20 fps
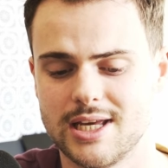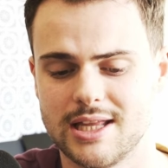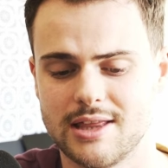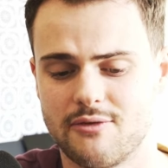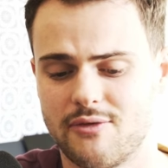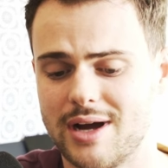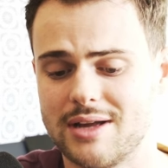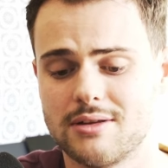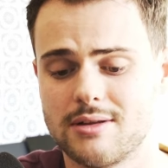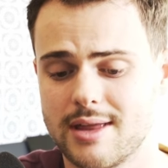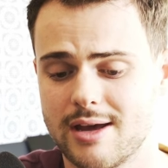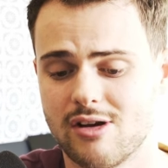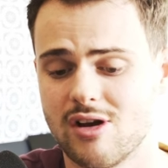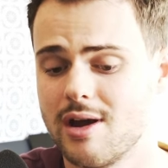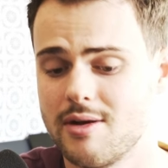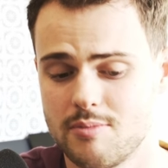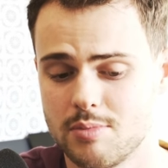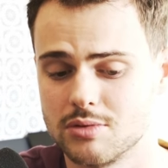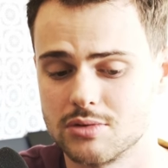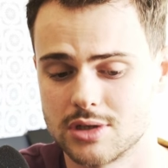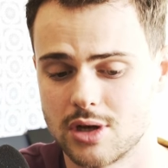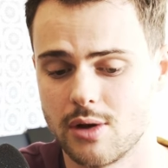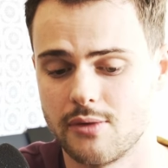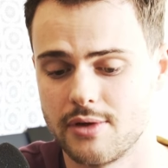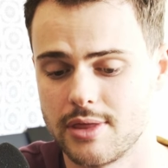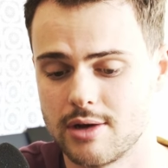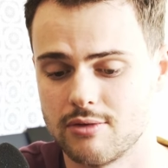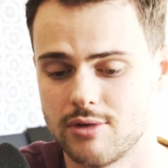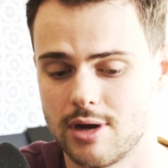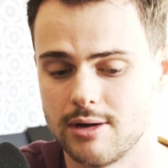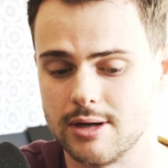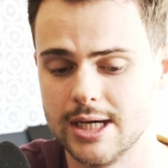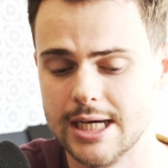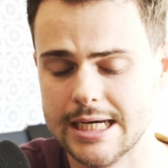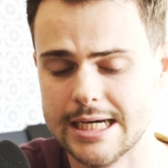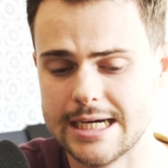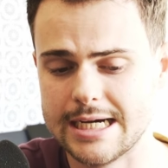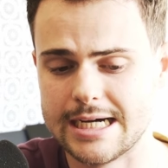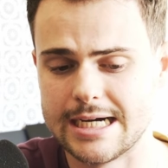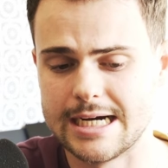And the fact that they're able to go off on their own,
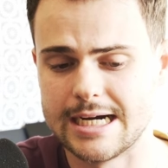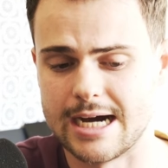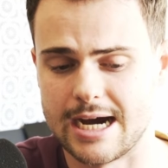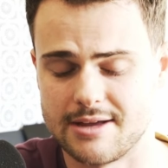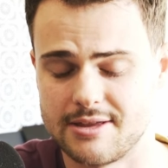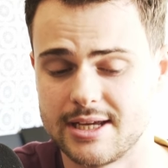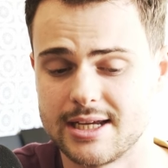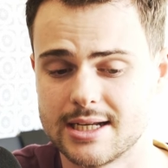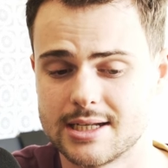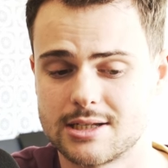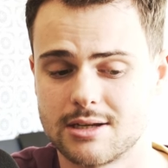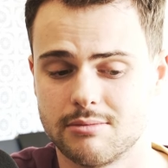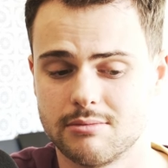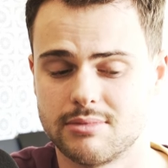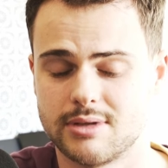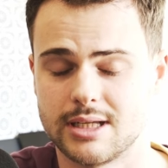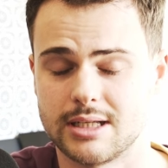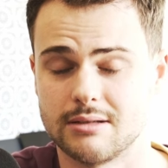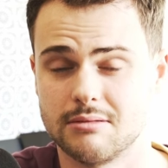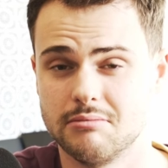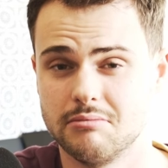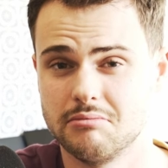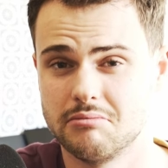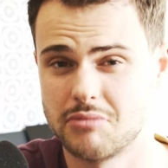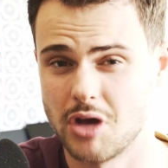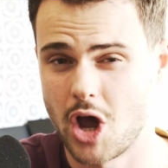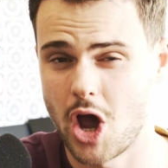I think is something that